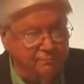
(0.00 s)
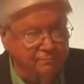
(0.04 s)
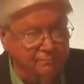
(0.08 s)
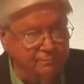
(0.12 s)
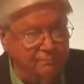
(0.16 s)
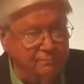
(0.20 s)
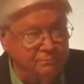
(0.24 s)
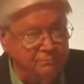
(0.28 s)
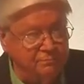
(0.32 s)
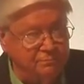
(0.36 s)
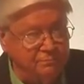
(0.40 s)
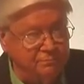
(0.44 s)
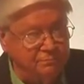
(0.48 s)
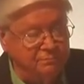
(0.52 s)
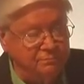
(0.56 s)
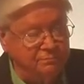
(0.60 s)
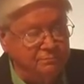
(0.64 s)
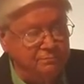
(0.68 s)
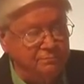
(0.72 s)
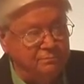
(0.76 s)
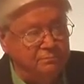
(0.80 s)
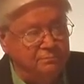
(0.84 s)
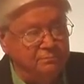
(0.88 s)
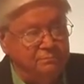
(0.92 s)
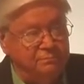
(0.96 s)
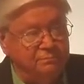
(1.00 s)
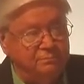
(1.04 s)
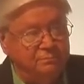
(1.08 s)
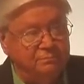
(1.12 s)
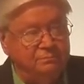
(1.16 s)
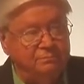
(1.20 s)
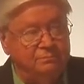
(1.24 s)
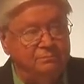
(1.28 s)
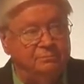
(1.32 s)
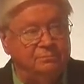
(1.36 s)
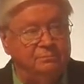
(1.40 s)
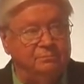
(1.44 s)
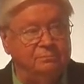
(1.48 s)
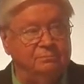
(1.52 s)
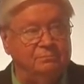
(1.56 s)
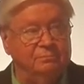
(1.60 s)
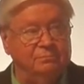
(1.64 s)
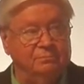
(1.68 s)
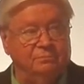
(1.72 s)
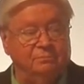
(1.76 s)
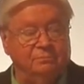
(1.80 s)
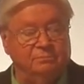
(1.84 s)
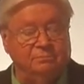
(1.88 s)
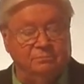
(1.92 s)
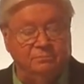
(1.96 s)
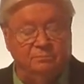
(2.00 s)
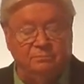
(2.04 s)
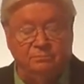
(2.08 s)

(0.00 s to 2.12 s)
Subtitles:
(silence)